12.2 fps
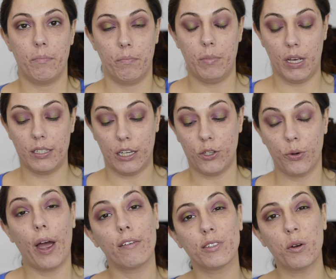because I do
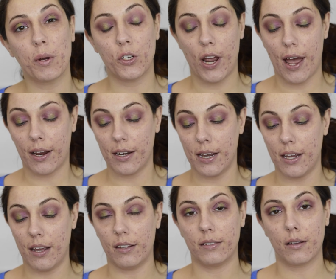have so much
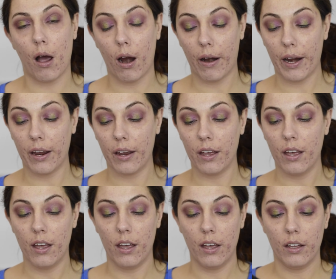acne and scarring.
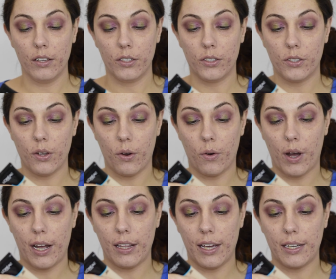So
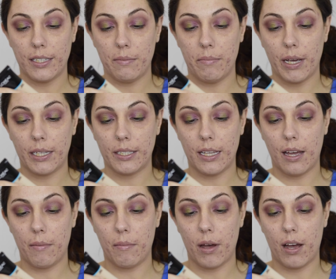I like to mix
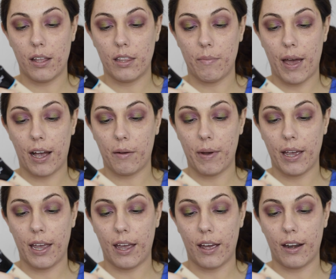them on the back of my
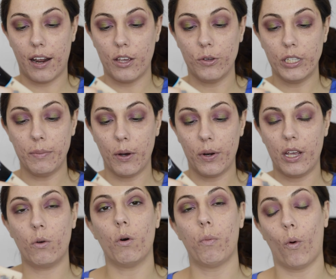hand. I use about
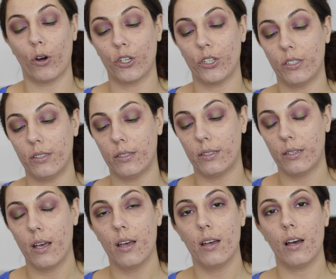equal portions
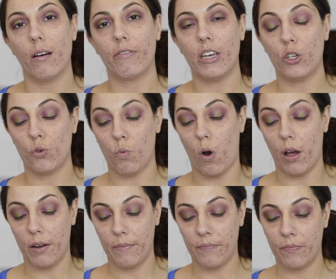of each
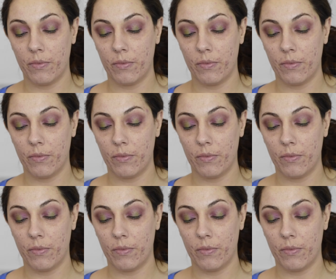one.